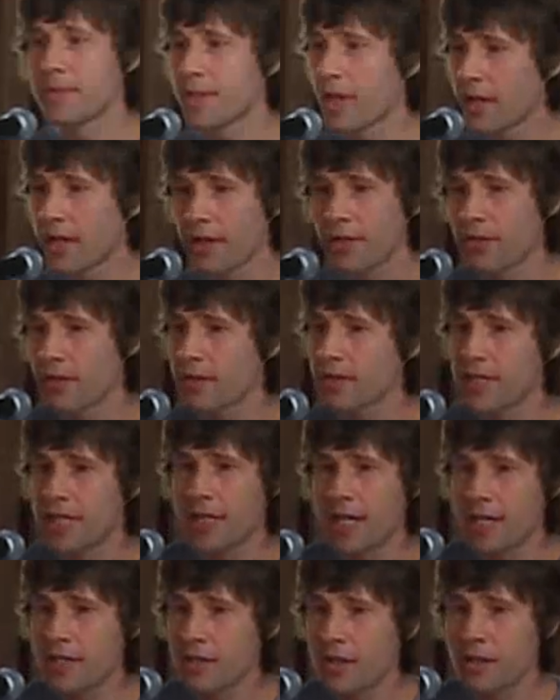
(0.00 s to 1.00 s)
Starting at
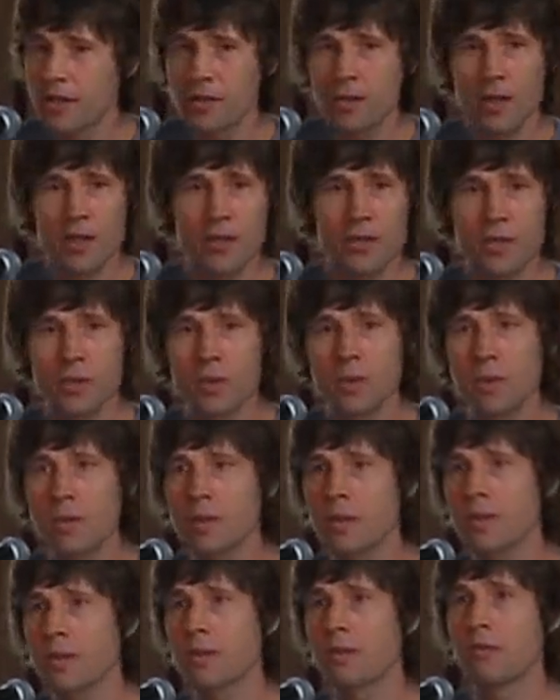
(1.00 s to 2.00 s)
13, I started to go on
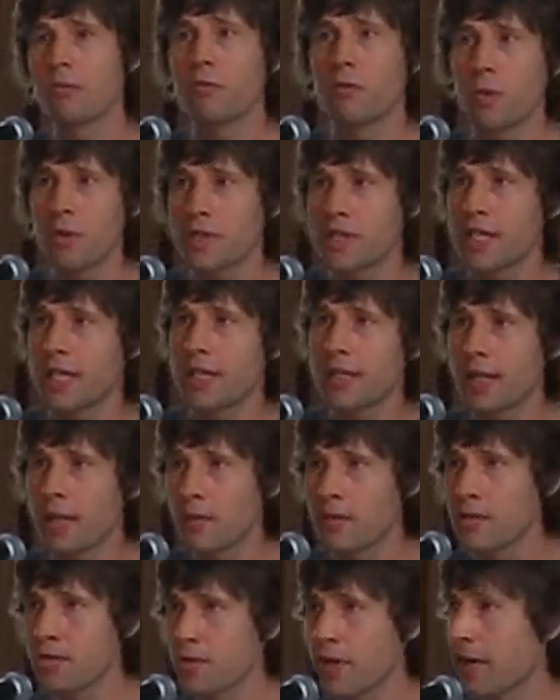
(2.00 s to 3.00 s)
tour. 14, I
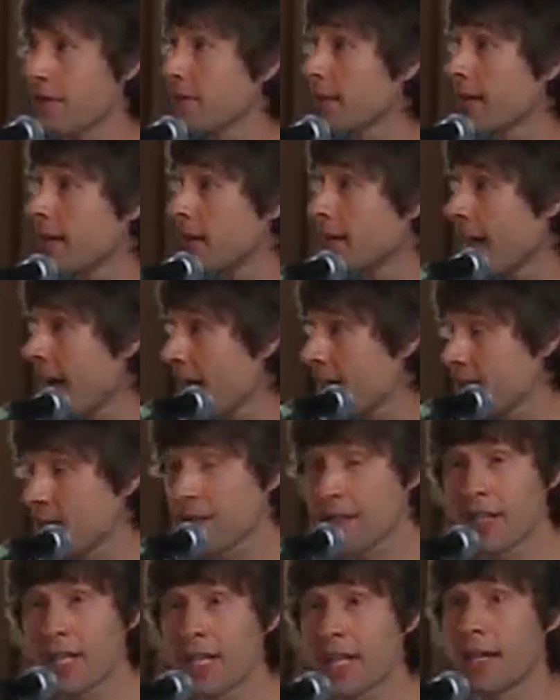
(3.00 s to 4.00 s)
was traveling
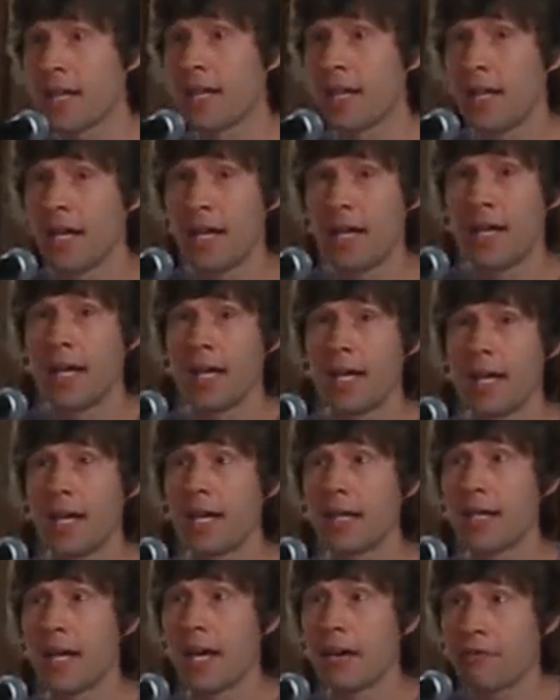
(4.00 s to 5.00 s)
internationally.
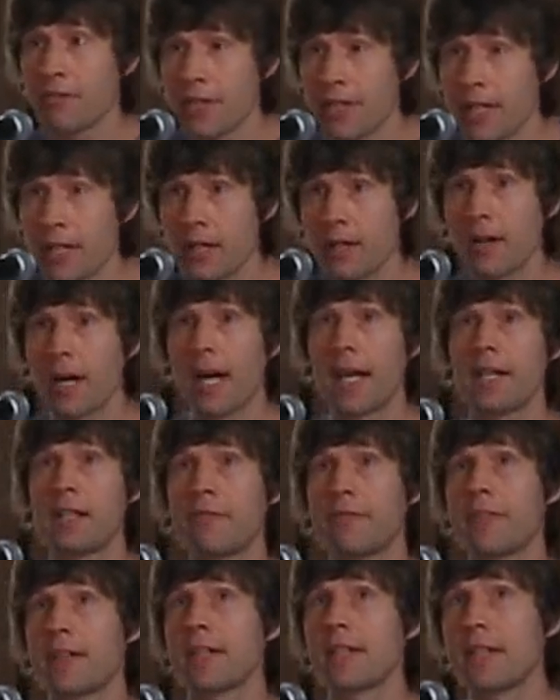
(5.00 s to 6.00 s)
And every year I
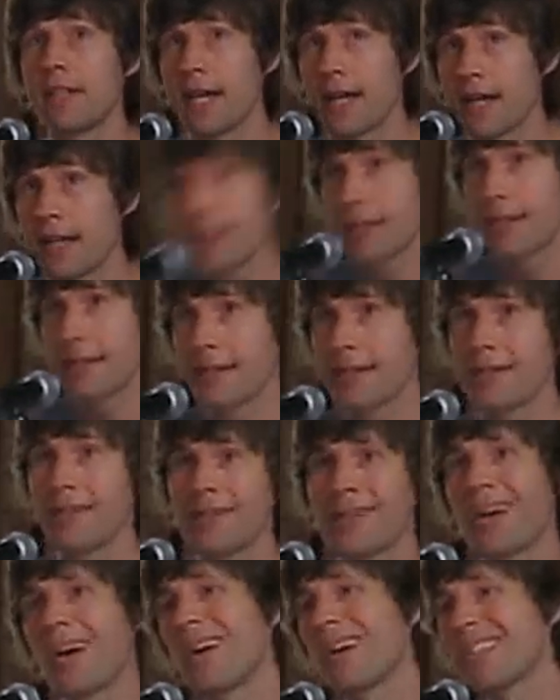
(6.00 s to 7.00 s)
defended that, you know,
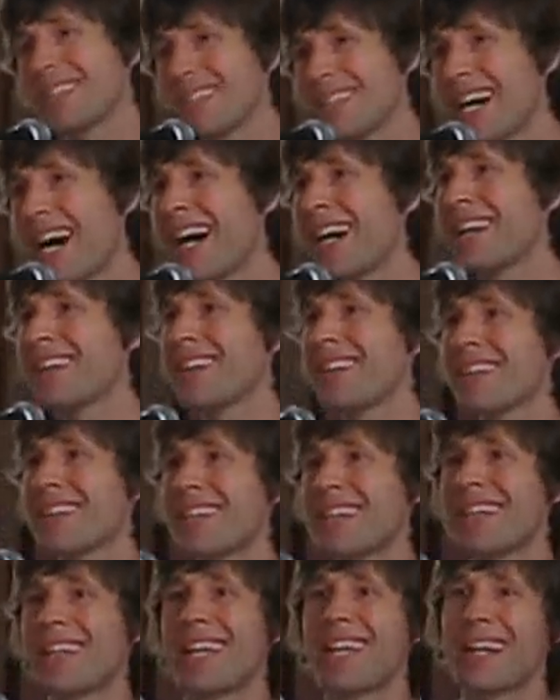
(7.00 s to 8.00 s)
called the title.
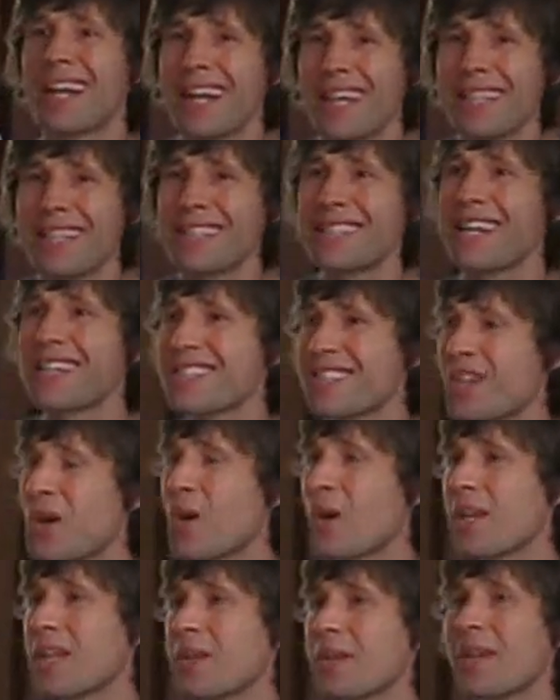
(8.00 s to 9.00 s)
And again, it sounds
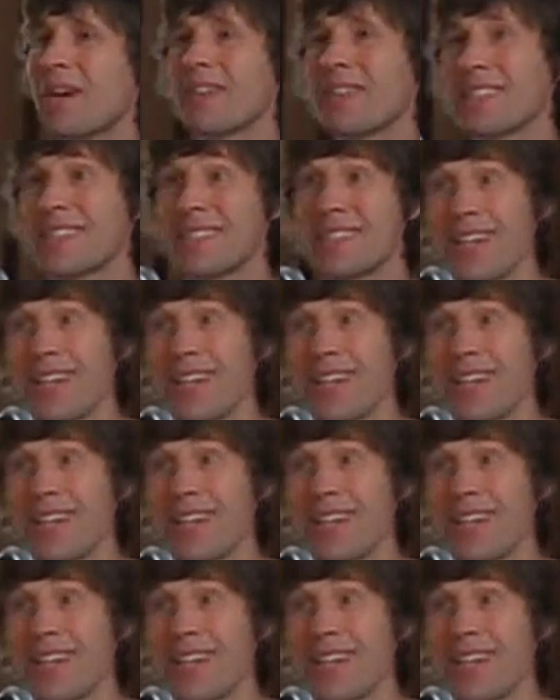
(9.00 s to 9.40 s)
corny with all this